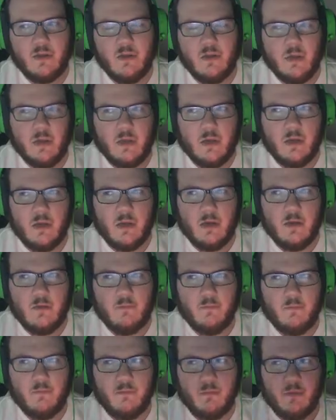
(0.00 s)

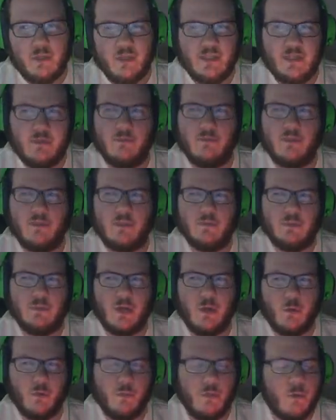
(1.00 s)
Um, unless I'm just
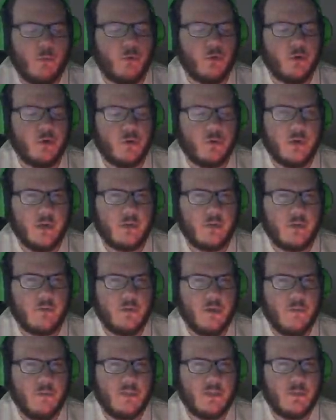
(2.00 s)
not remembering correctly.
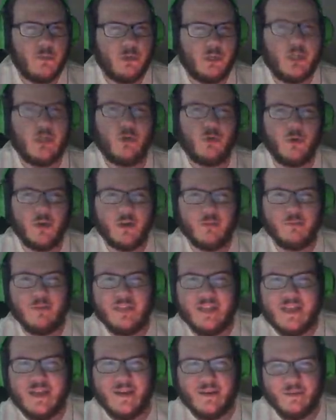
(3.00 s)
Maybe someone can correct me
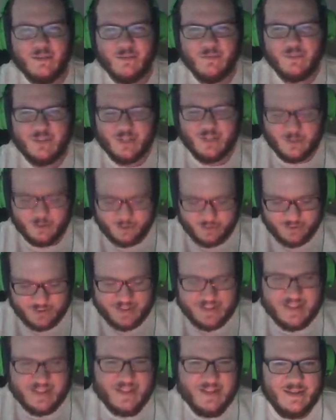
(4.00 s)
that on the video.
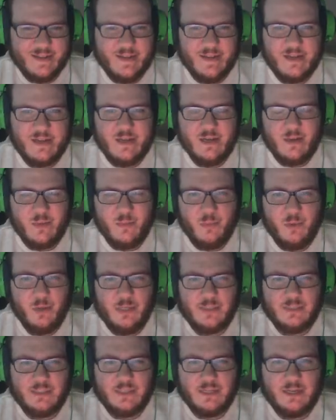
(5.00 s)

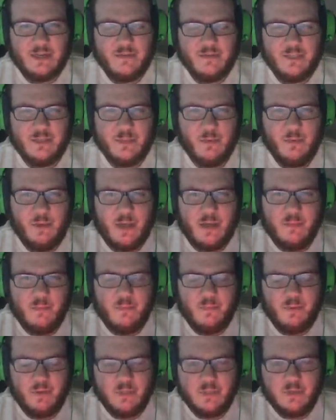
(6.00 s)
But uh, some of my
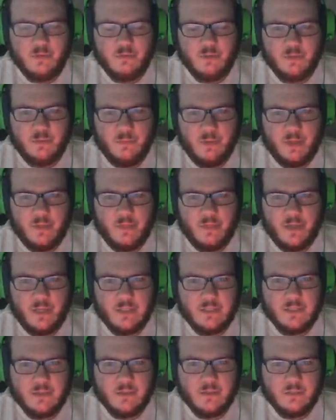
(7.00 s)
so some of my
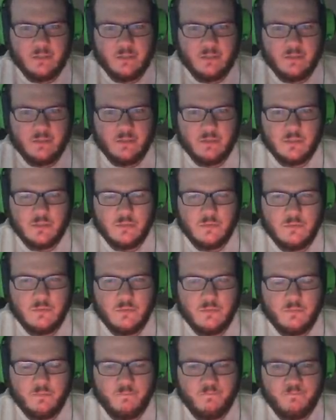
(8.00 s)
thoughts on Dark Souls
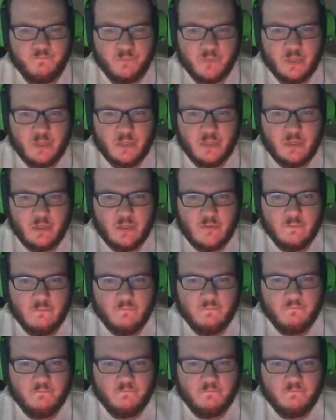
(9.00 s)
2. Um,